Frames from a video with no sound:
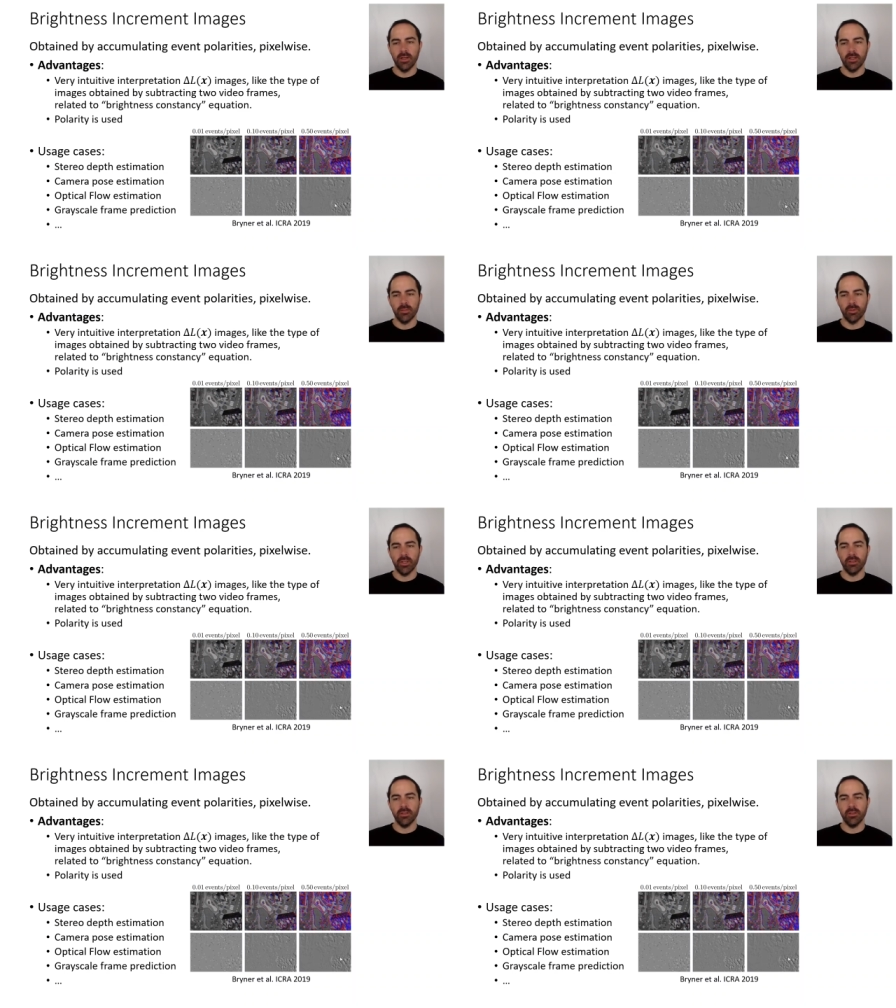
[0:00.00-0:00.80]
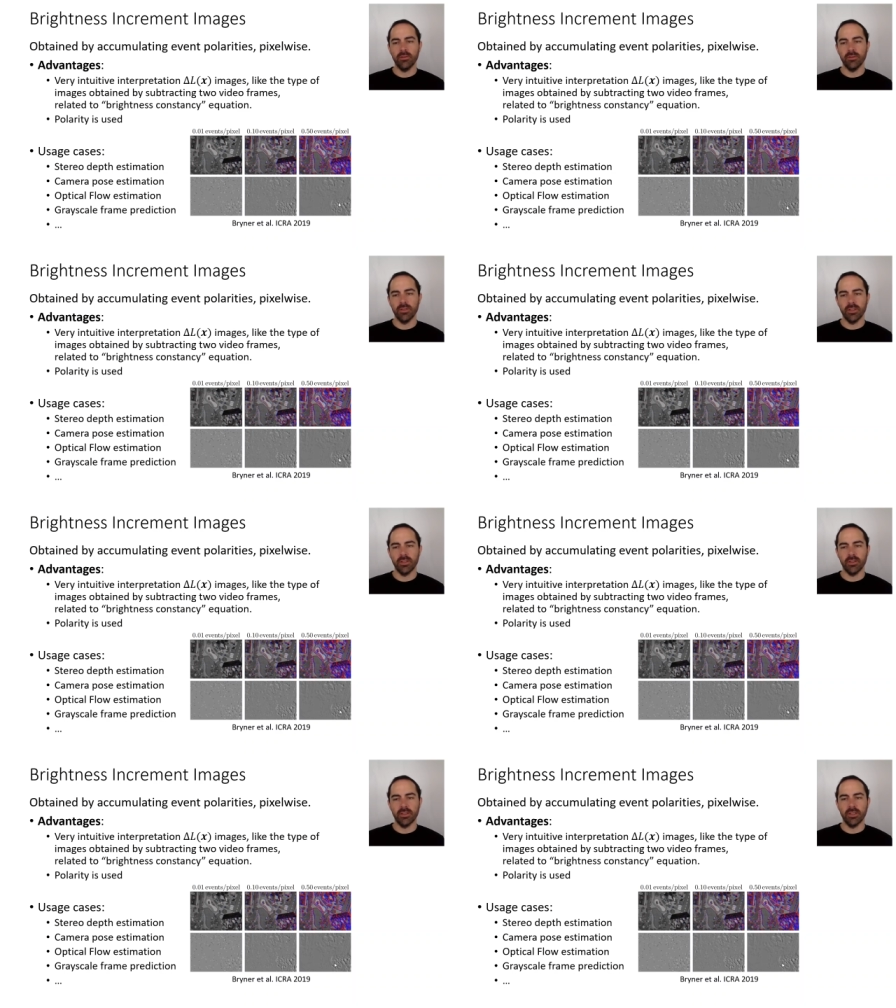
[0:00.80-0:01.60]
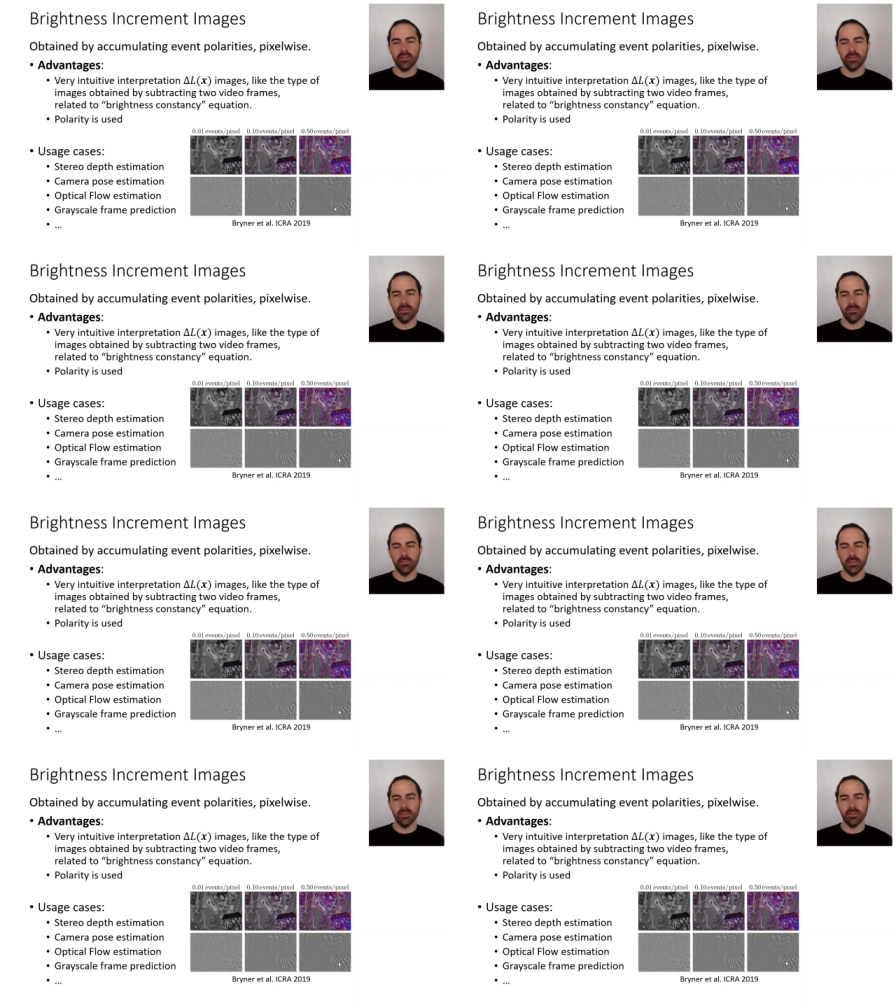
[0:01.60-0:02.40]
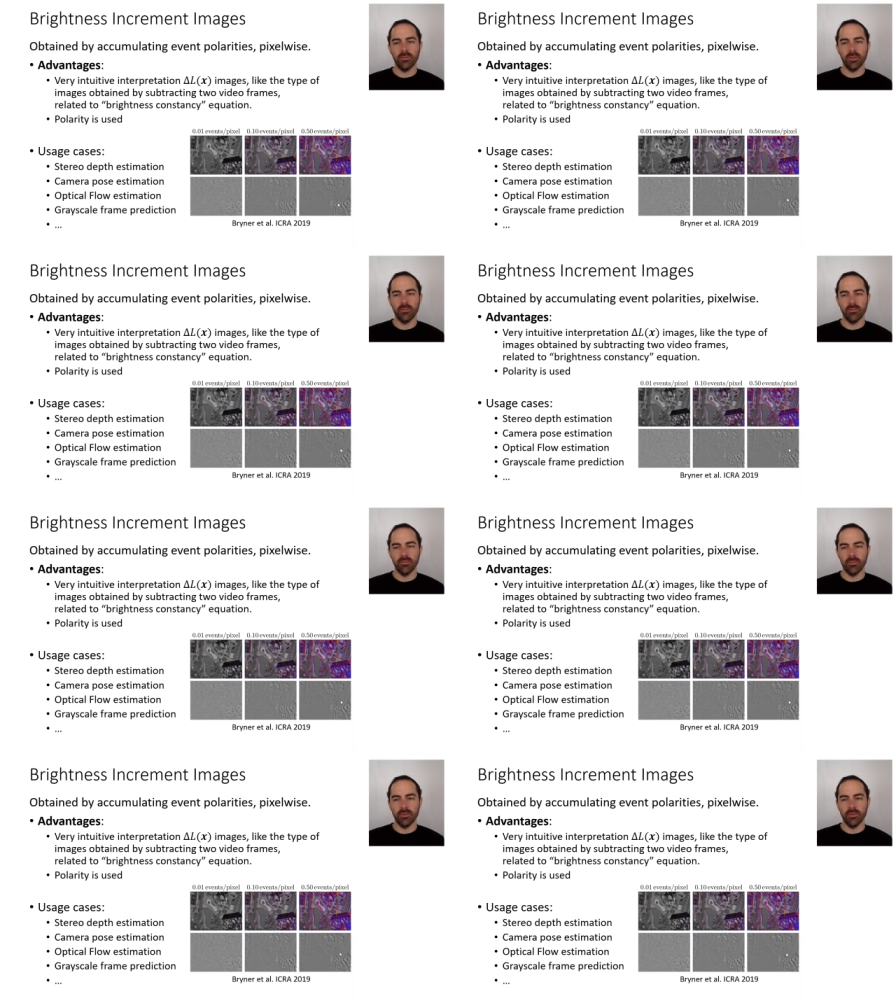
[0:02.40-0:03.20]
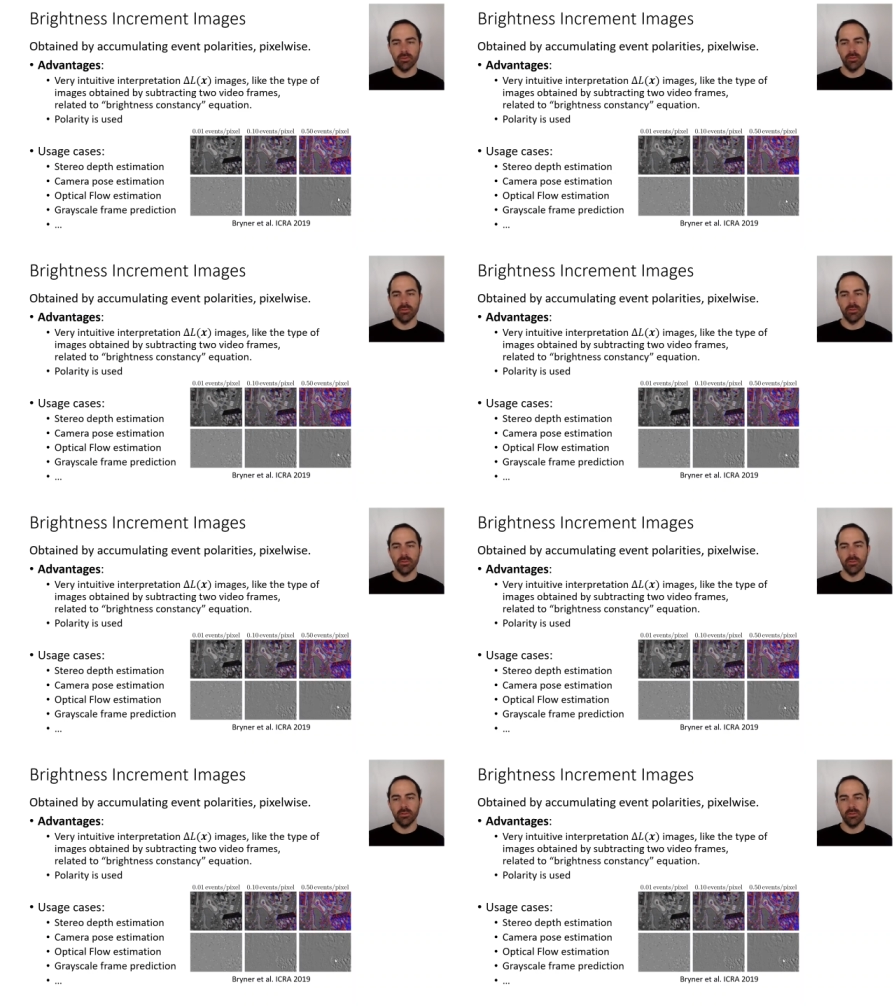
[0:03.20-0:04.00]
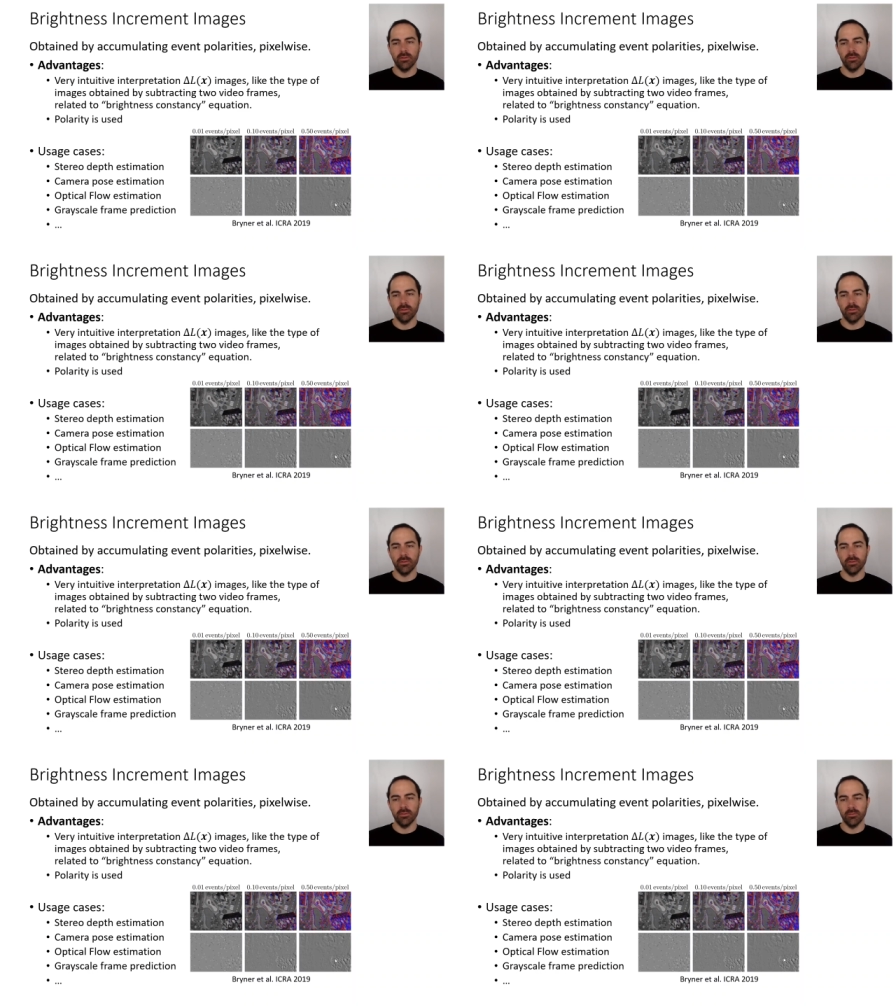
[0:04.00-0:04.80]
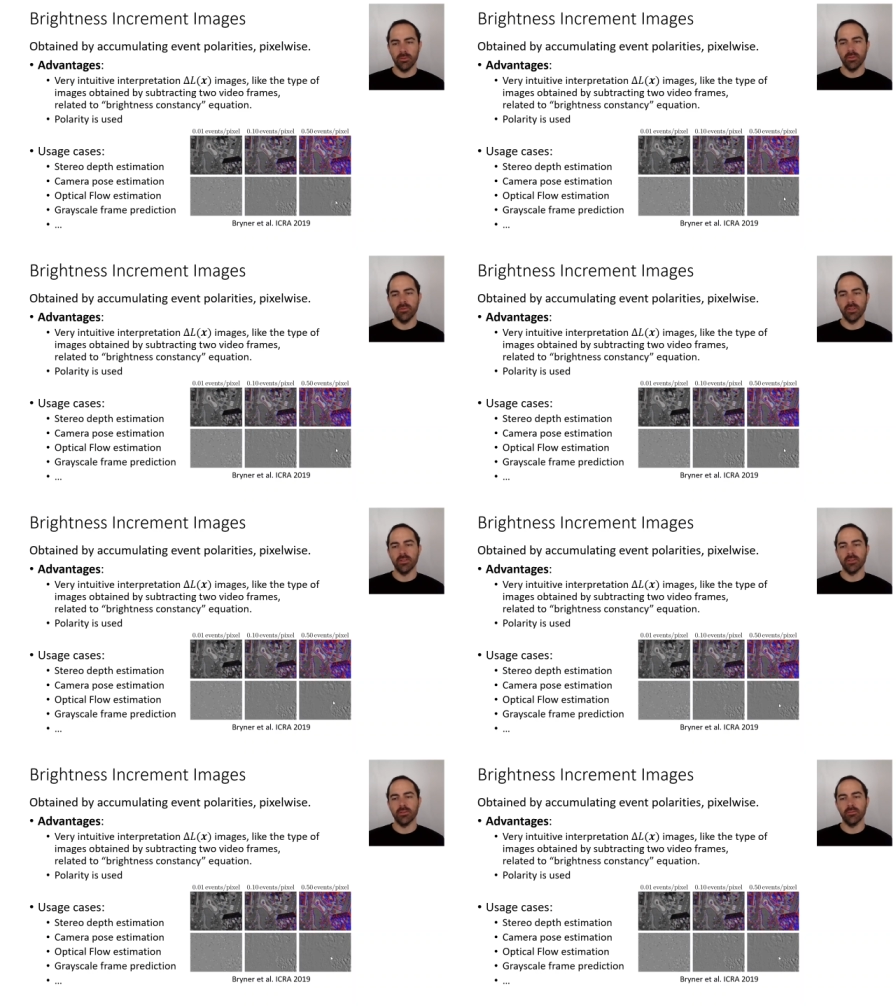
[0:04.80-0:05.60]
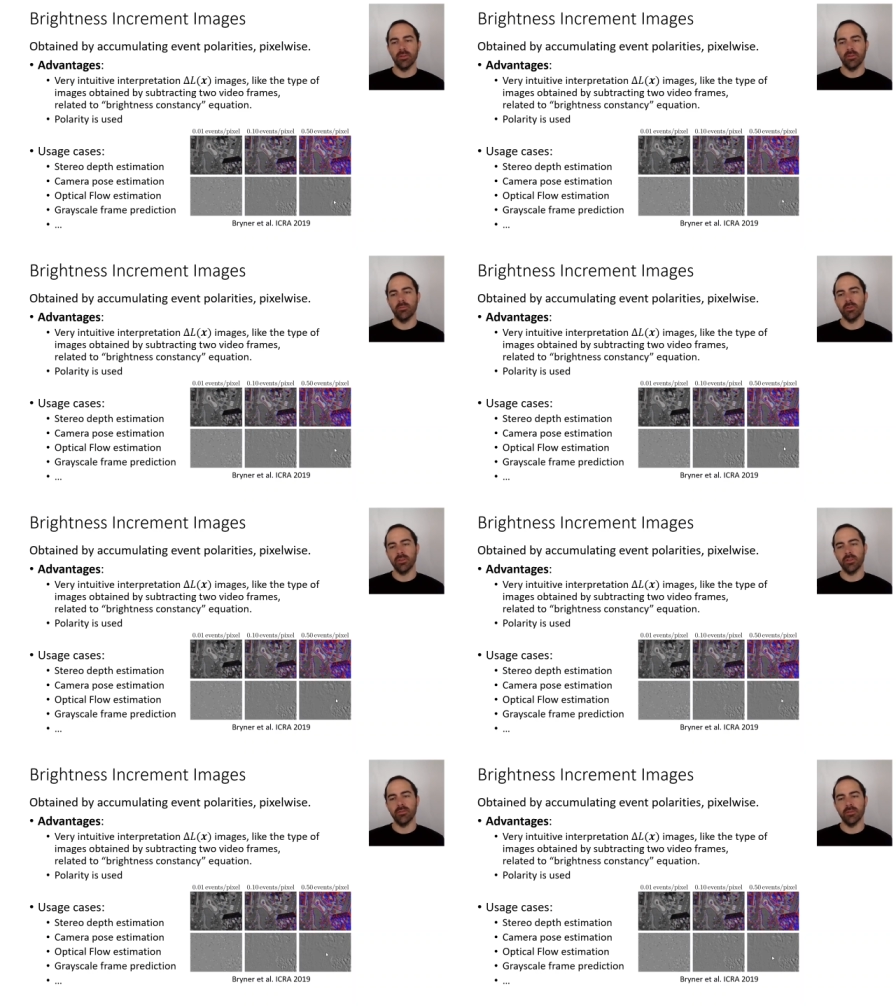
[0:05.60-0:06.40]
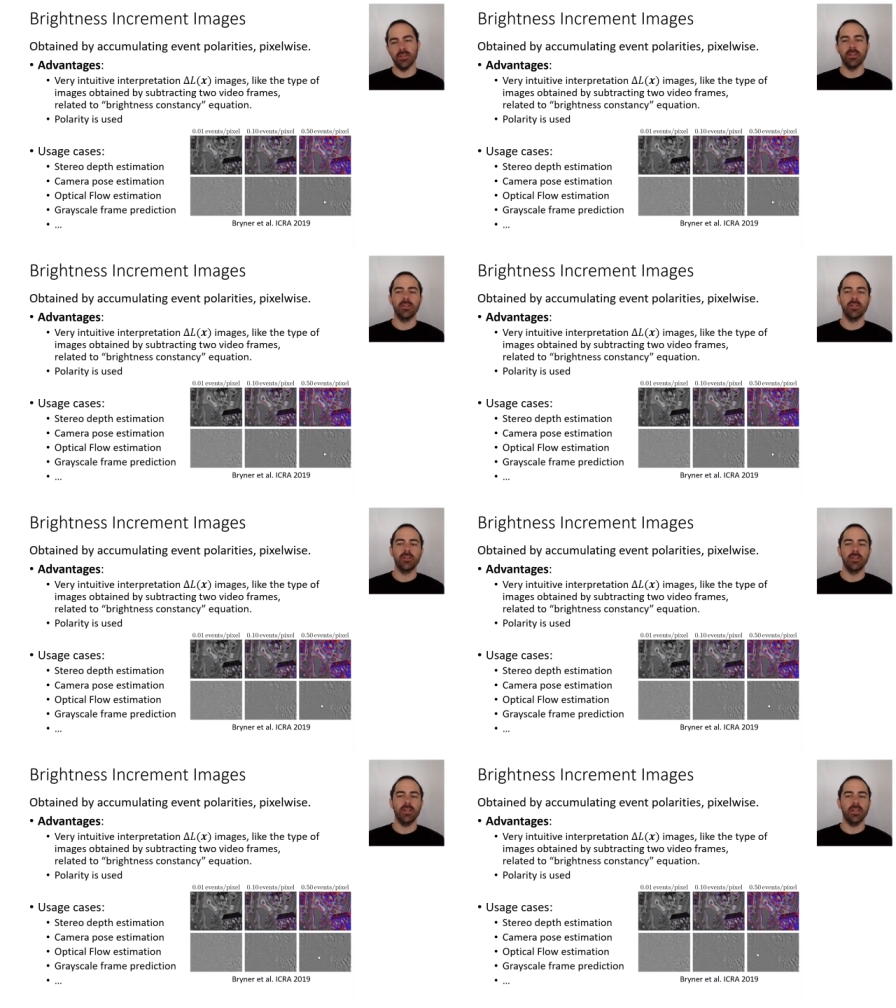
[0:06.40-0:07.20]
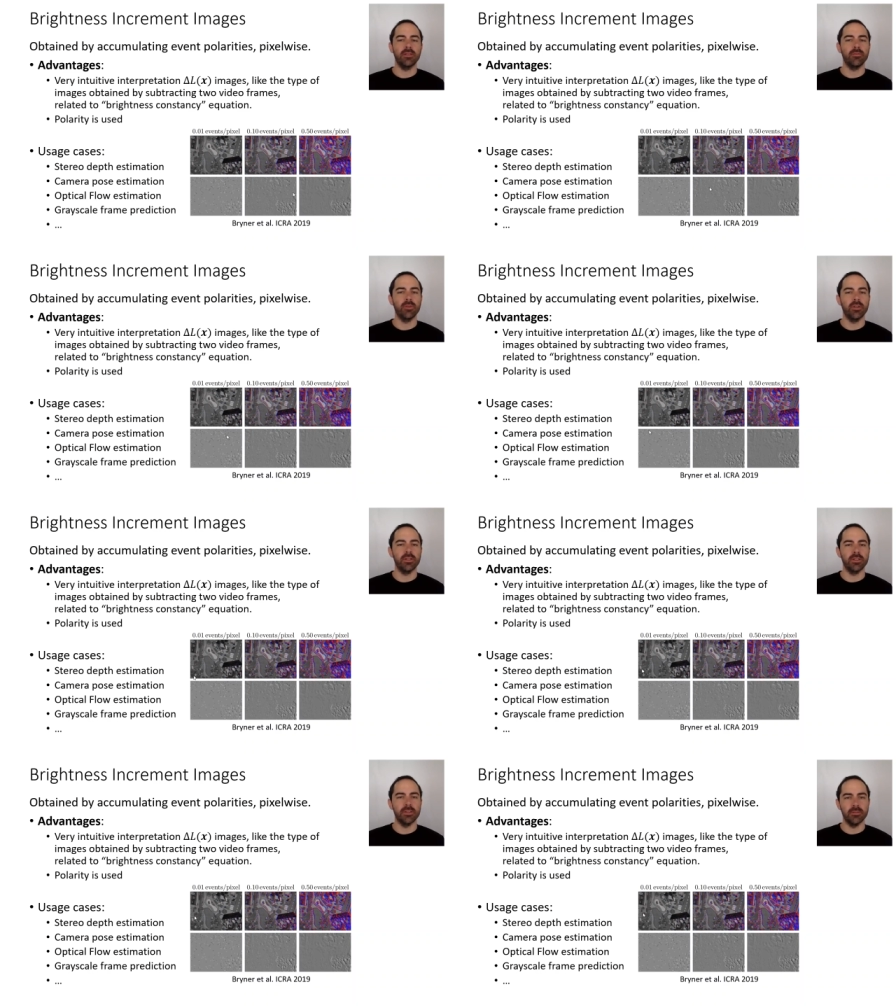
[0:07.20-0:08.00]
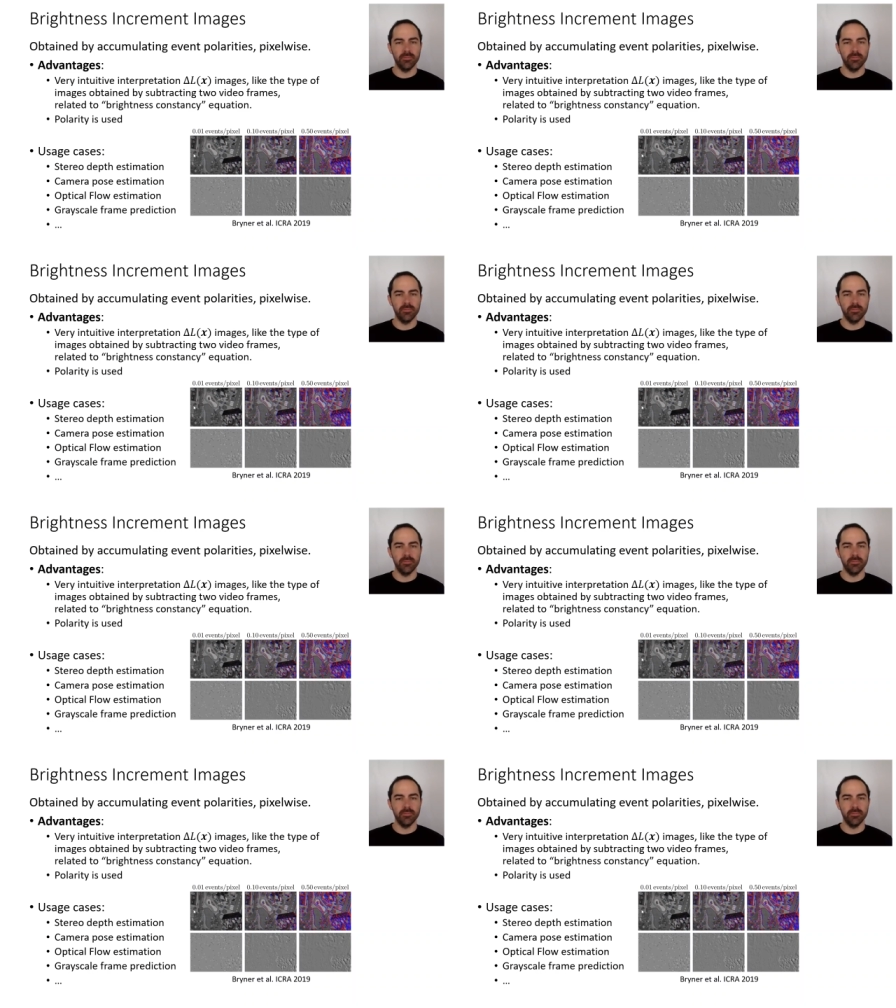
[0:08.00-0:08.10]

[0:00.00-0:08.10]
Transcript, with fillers: and the brighter or darker it gets, it means that there were more or more events with positive and negative polarities.